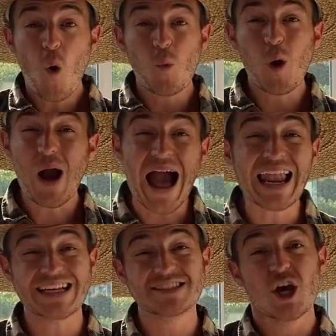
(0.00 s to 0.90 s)
Well,
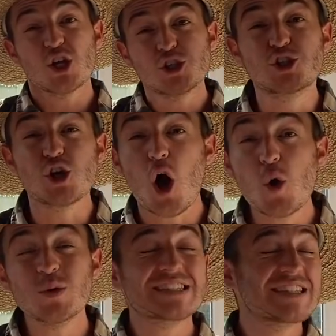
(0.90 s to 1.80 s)
Alex,
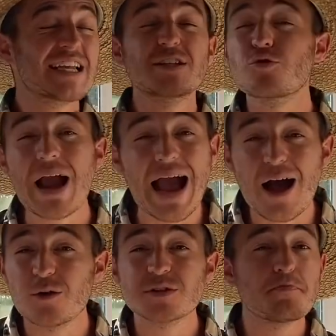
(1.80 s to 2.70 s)
don't sit
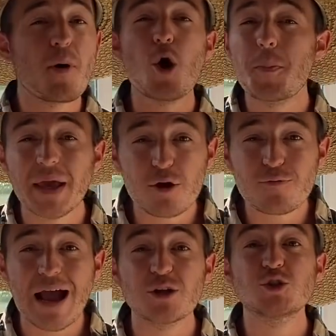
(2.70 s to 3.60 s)
around moping
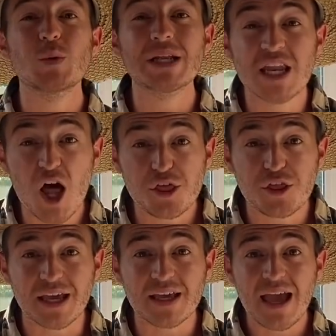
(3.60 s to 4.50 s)
around doing
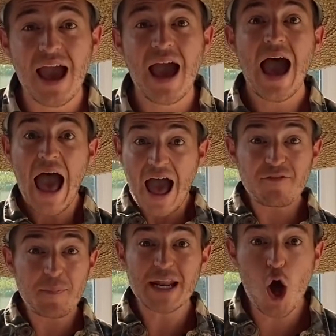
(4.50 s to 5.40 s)
nothing. Have
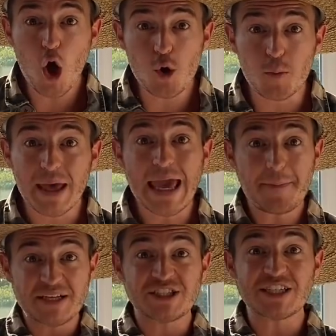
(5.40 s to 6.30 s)
a bit of hope.
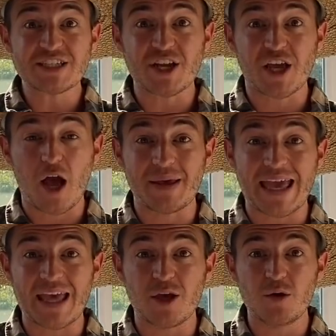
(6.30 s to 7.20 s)
Hippie G's gonna come and
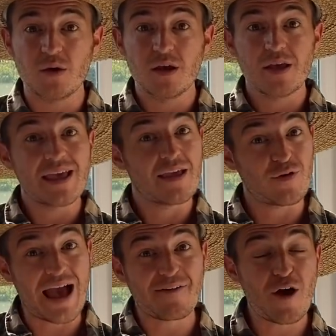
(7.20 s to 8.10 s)
get you. If
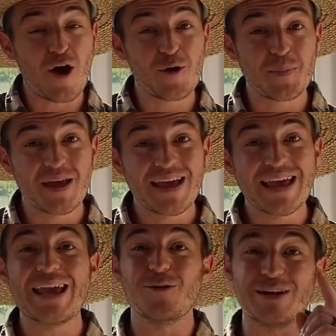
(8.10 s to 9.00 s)
you have hope,
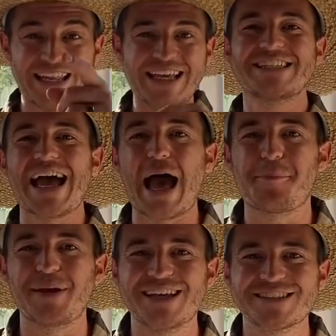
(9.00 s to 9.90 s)
it'll lead to
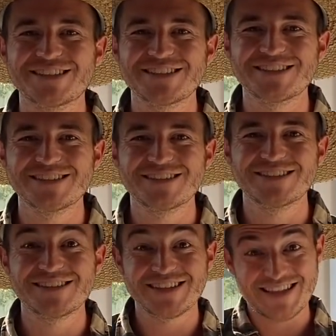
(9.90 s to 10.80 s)
happiness.
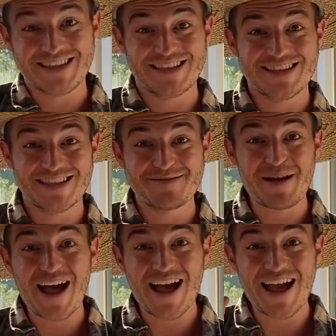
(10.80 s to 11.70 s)

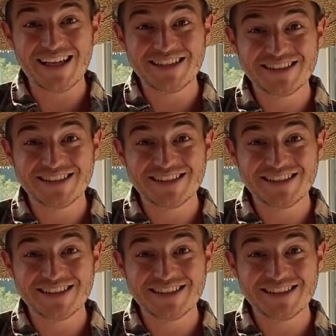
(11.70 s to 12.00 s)
Bye.